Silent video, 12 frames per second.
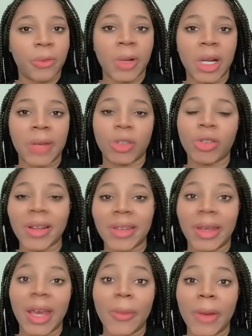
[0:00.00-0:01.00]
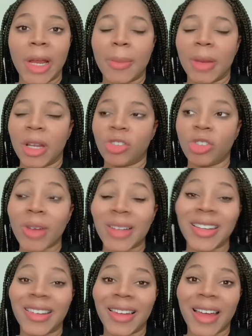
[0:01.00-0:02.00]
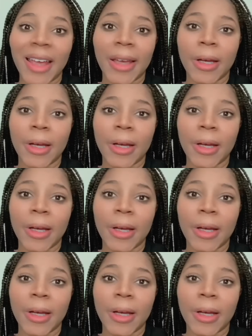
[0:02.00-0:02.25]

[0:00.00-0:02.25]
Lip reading: whatever, tried to get with him, and then she tried to lie